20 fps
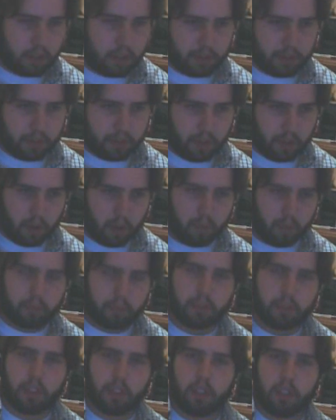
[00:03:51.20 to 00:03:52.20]
So,
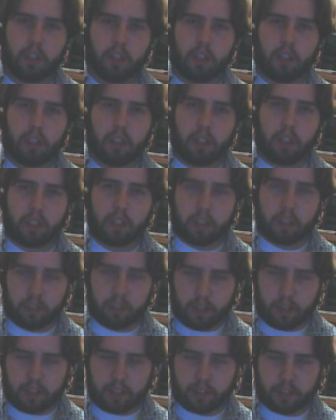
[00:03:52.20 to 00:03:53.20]

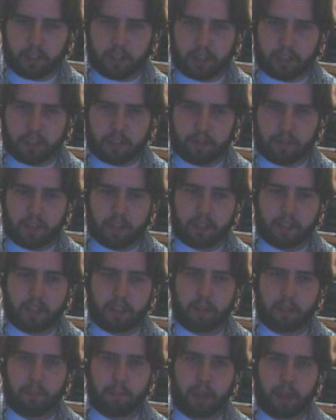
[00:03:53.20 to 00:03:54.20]
congratulations,
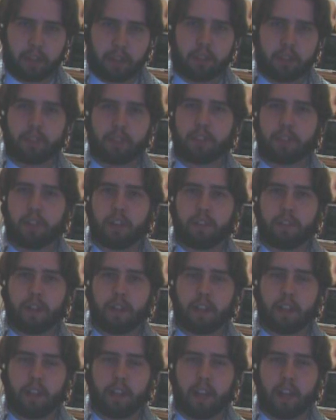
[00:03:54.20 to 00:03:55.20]
Vince, on bailing yourself
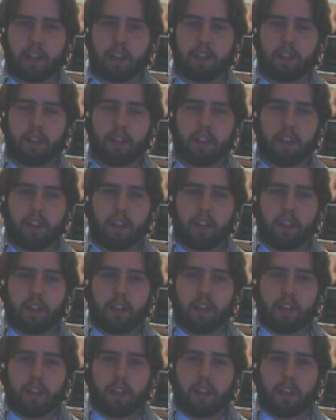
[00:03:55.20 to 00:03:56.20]
out of that.
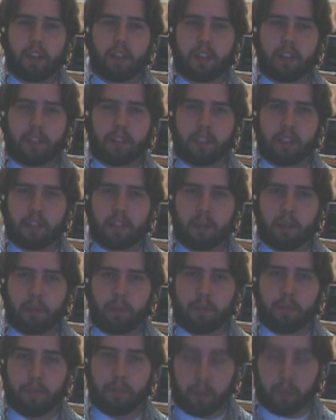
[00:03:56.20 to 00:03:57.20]

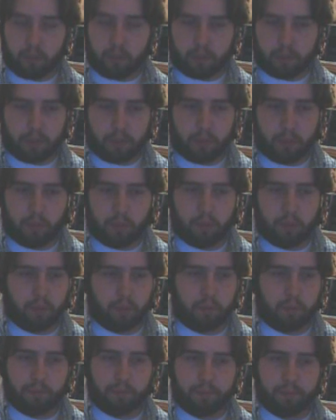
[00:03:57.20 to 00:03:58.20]
ECW, for those of you
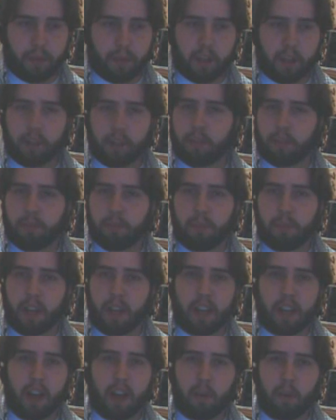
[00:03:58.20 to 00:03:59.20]
who may or
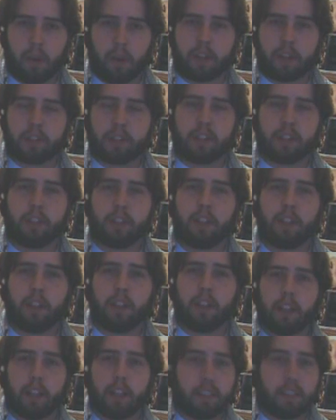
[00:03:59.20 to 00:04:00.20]
may not watch it,
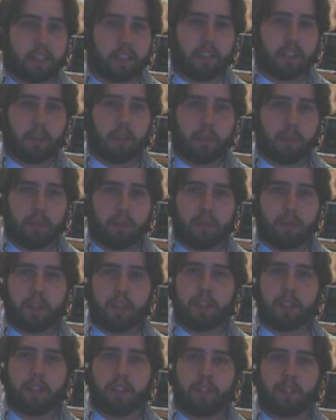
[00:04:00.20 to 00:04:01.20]
ECW
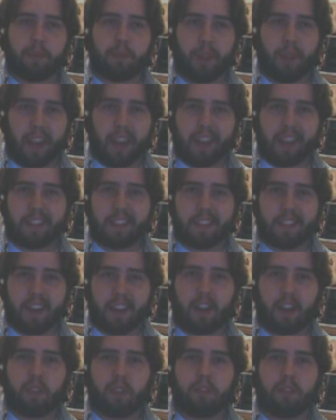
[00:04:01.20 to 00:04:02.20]
is hands
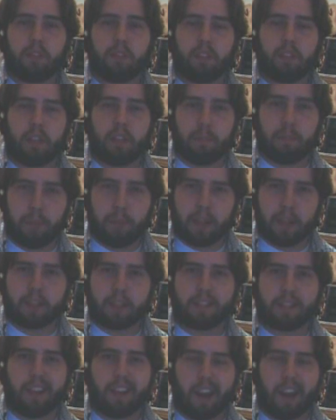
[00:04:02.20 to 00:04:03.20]
down the
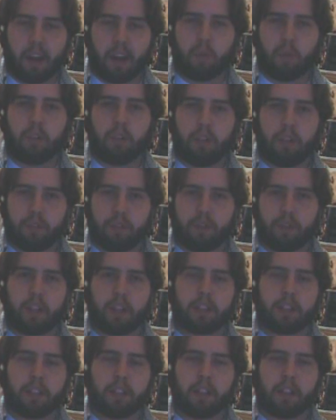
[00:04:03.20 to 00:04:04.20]
best hour of
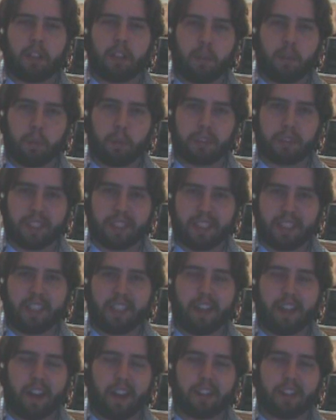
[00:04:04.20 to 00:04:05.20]
wrestling you will
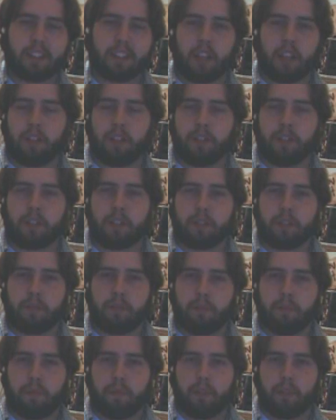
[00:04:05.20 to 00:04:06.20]
see on television.
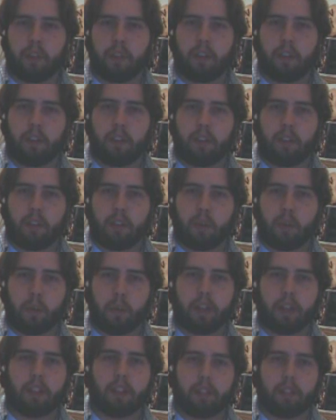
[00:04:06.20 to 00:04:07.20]

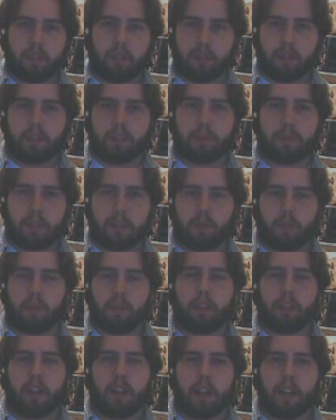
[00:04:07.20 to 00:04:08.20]
Quick, crisp
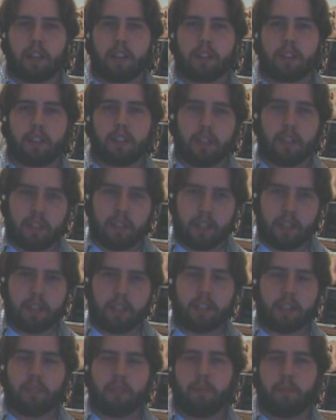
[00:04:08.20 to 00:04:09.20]
storylines,
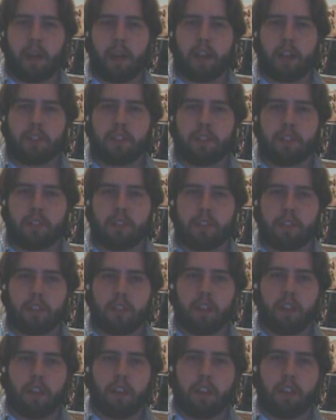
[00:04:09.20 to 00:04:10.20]
decent matches,
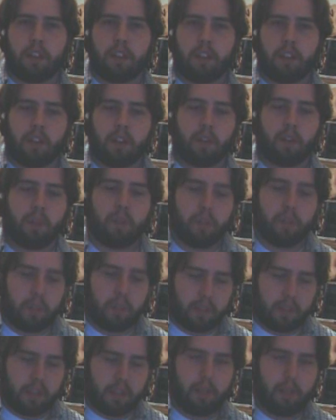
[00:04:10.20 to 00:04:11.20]
you know,
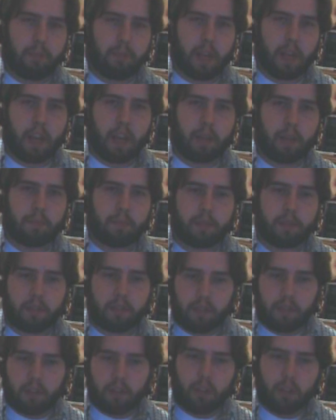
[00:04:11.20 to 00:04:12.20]
some
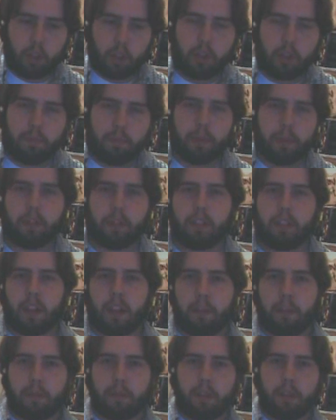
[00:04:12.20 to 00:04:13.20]
names, good build
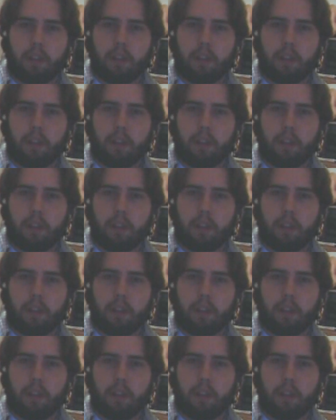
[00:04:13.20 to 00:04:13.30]
up,